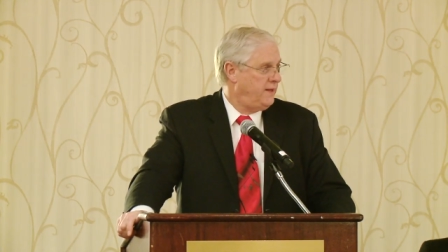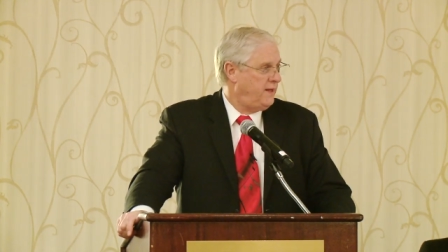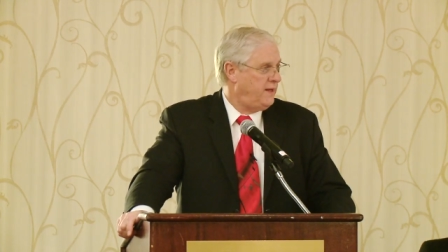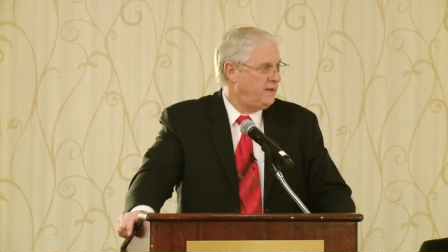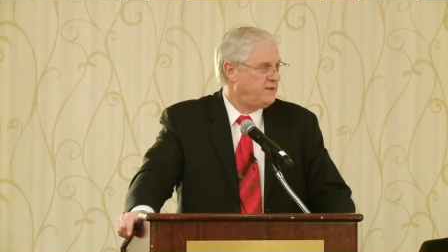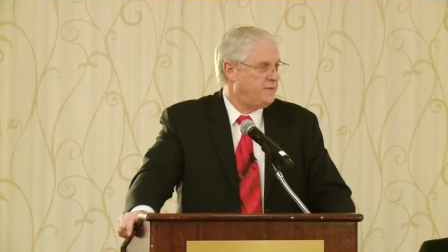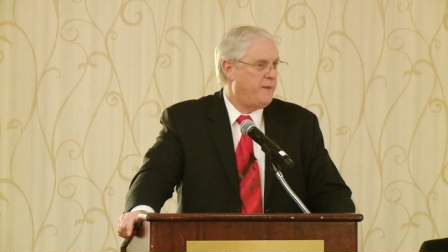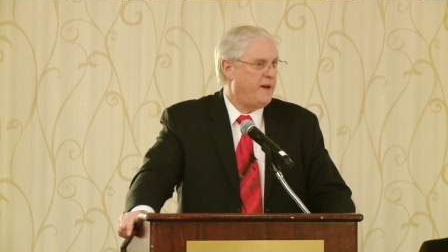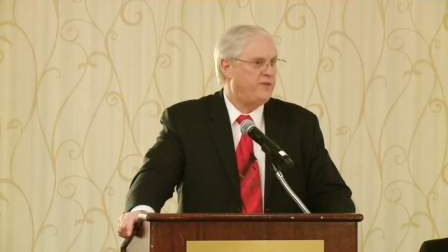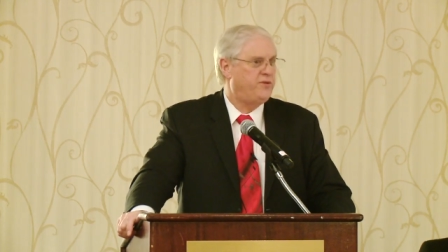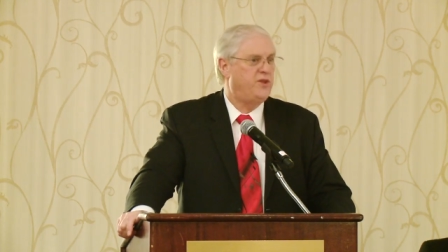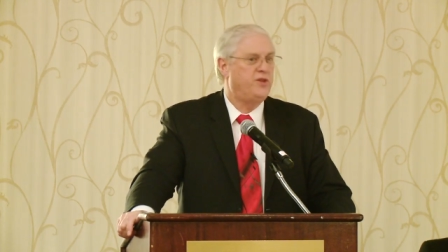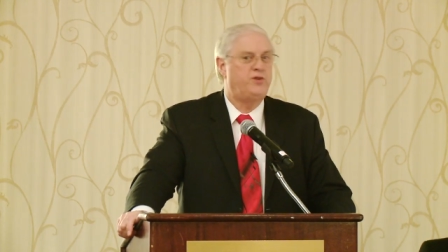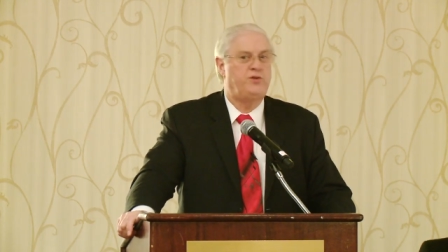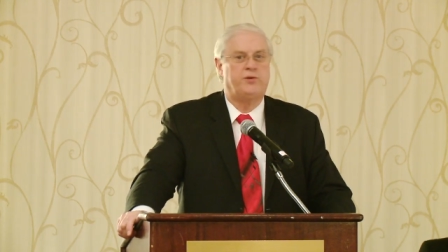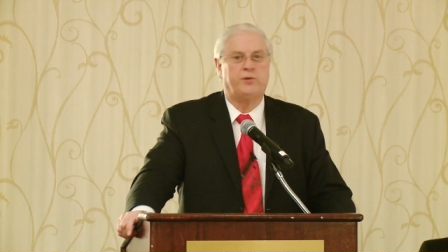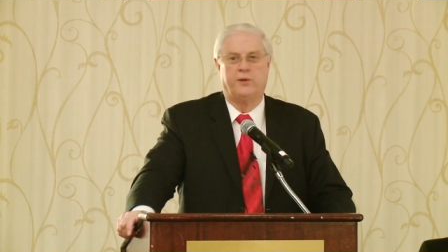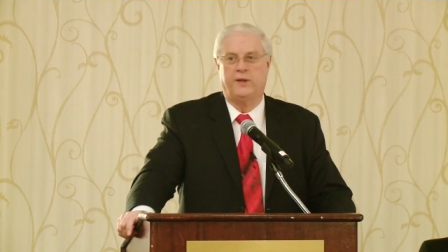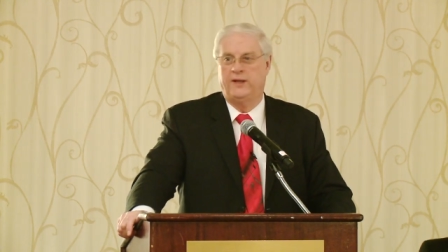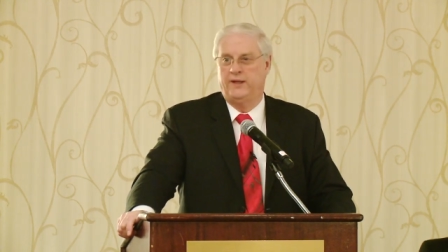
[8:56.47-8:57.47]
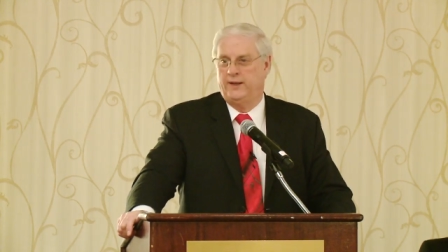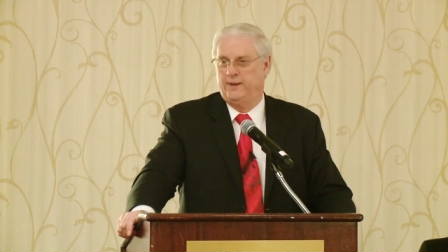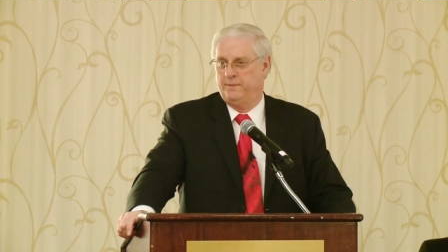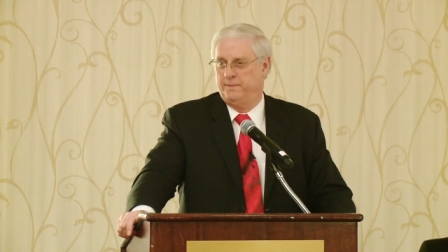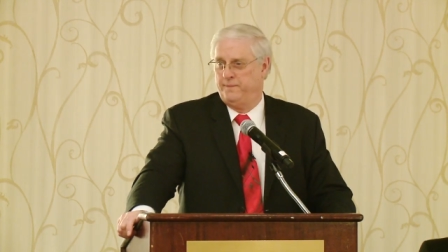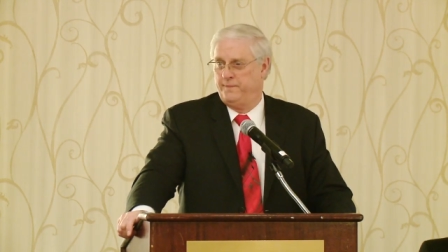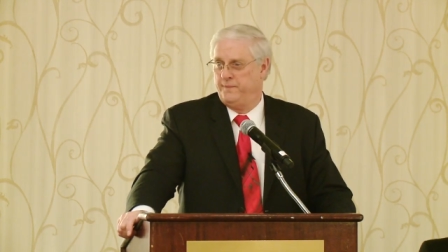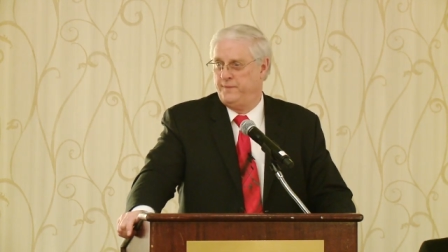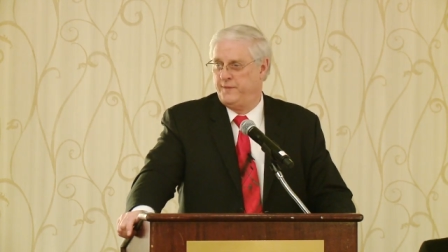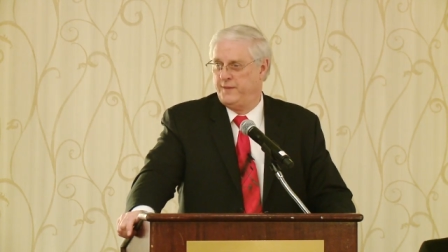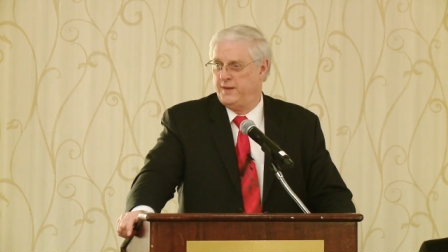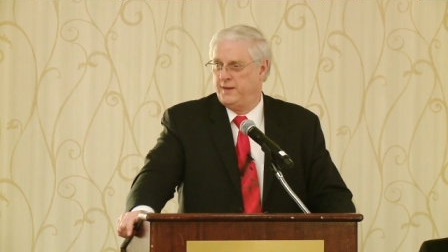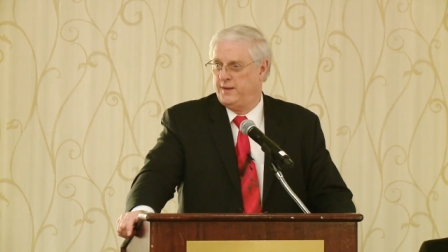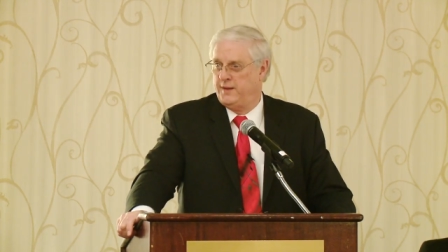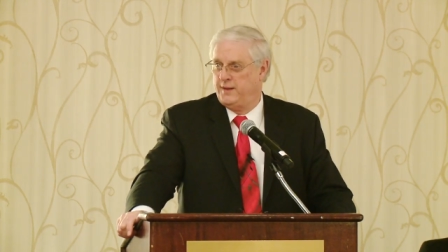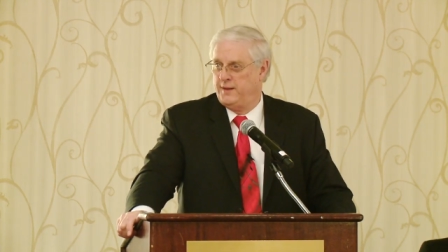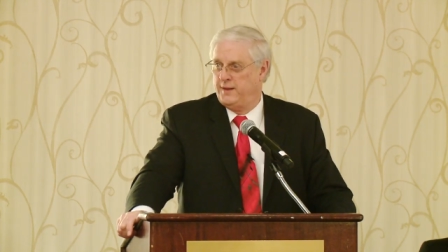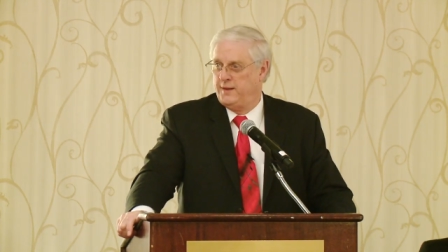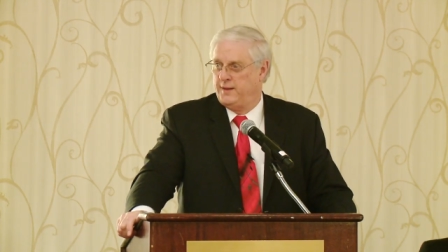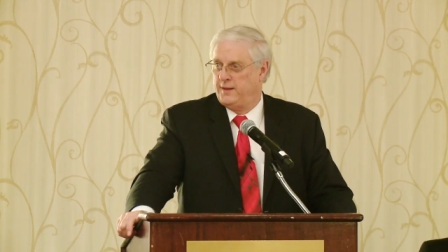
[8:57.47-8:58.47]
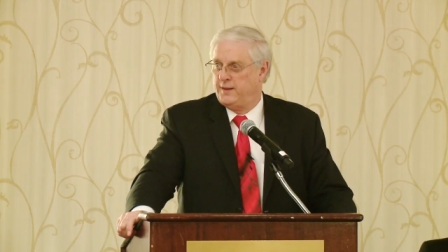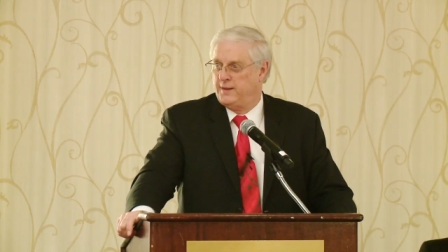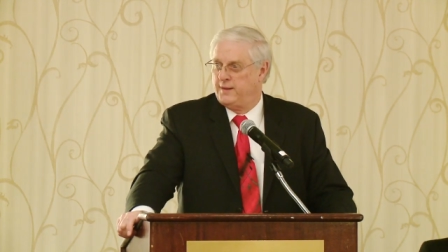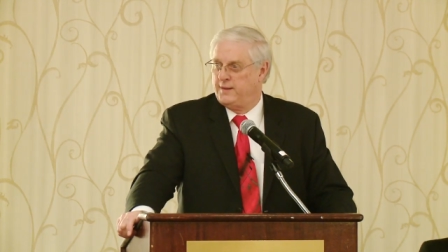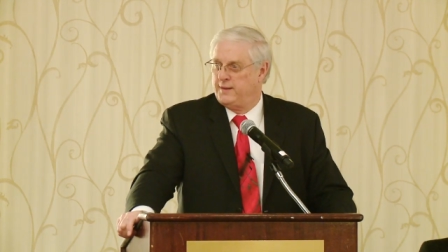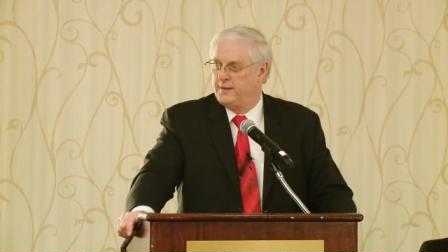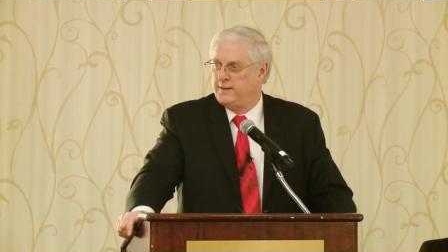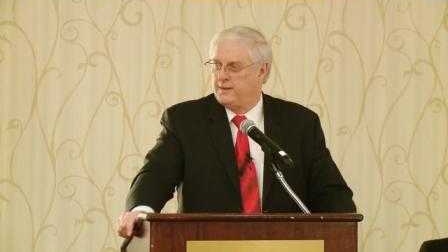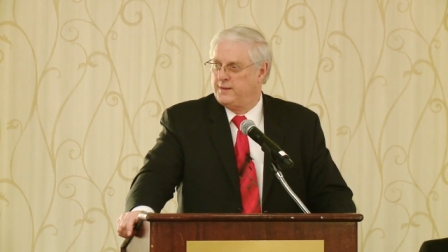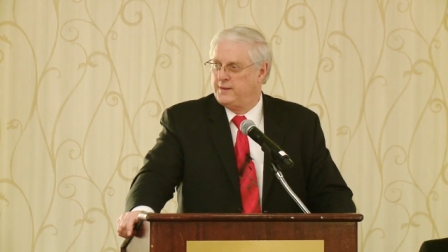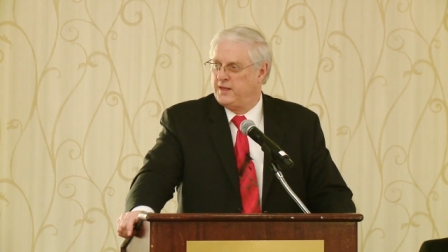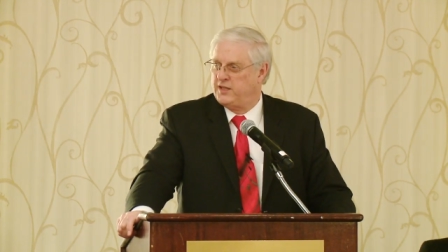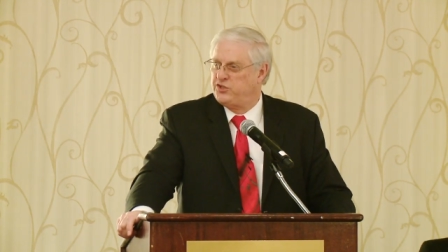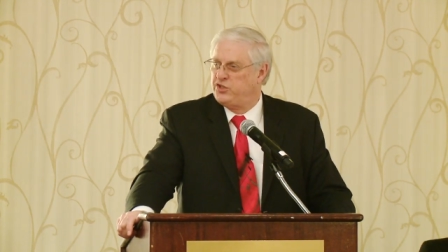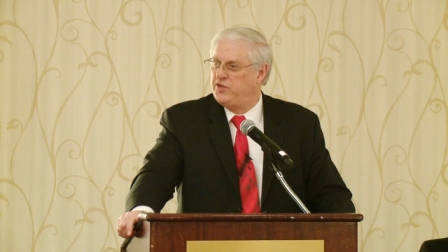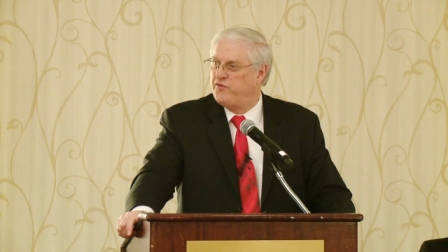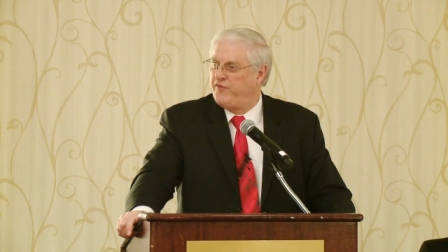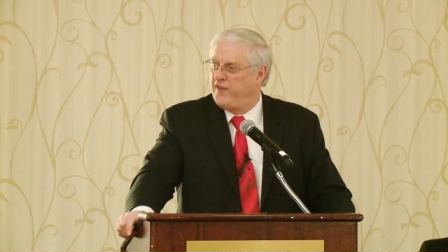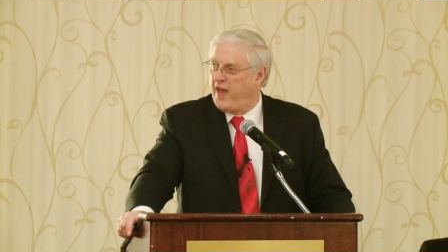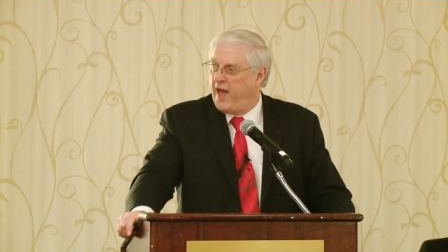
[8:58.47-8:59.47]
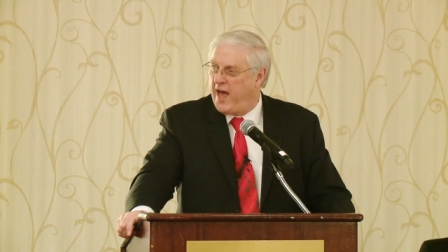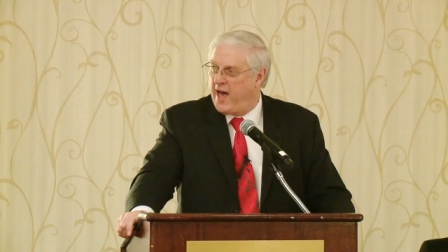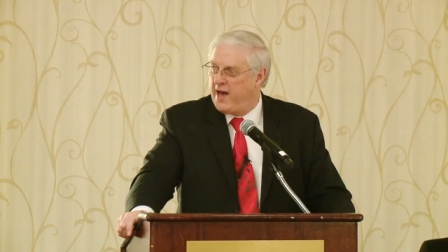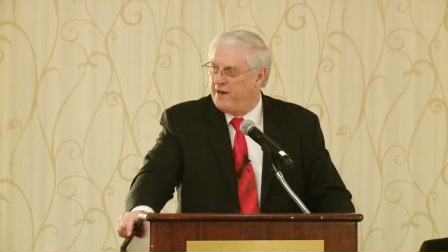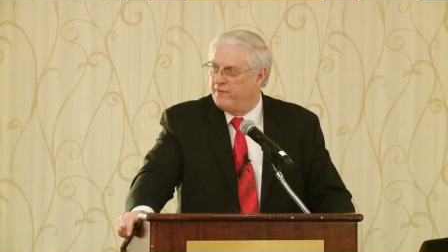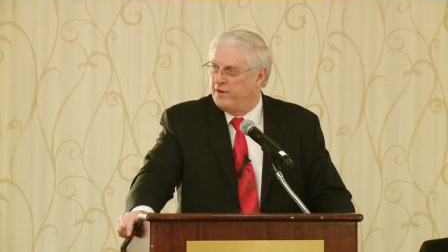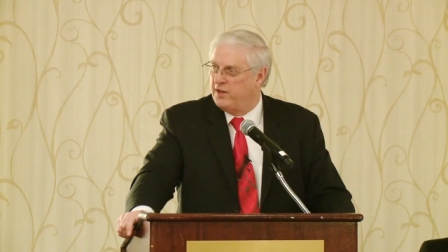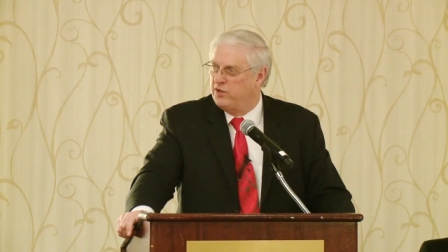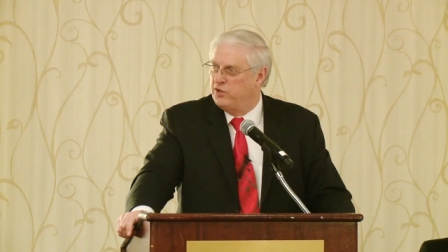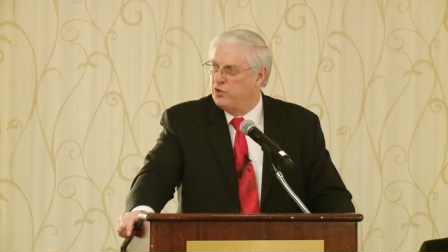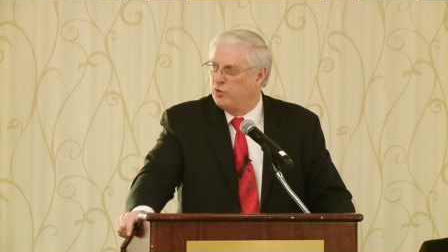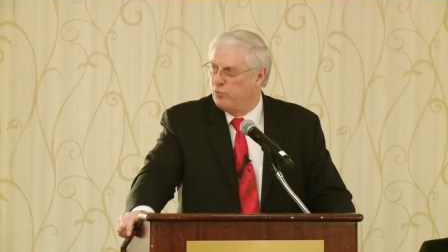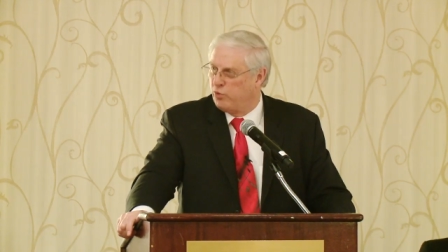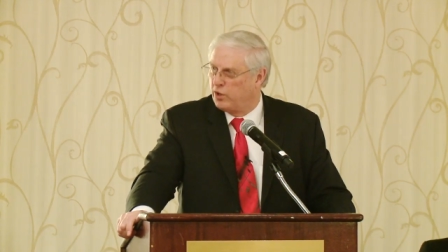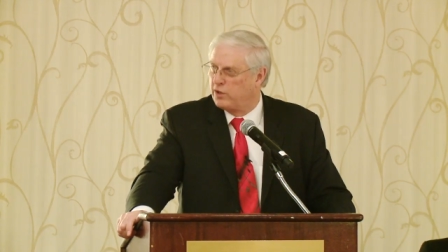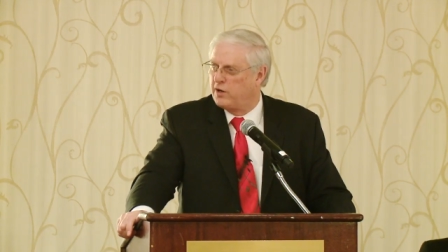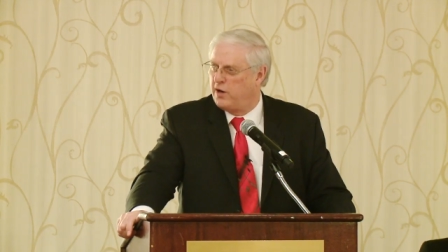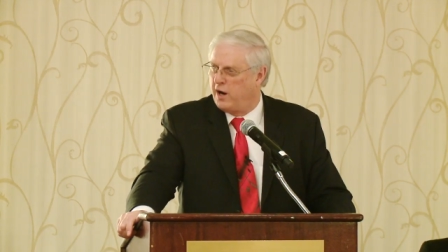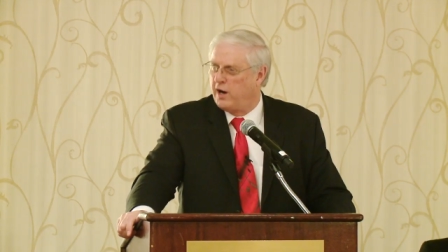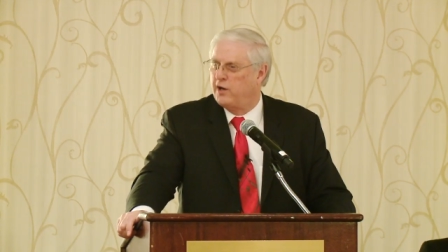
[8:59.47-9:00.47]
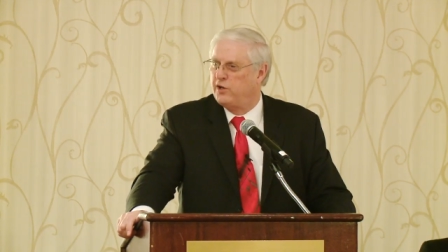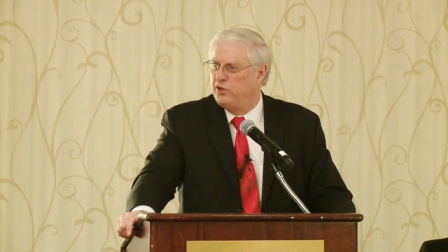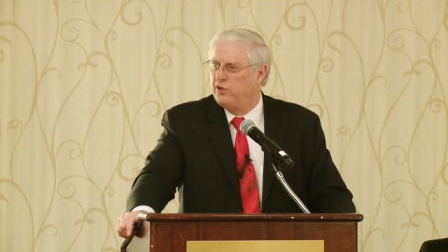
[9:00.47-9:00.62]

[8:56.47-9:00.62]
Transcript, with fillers: it's about the dream that if you have it and you work hard,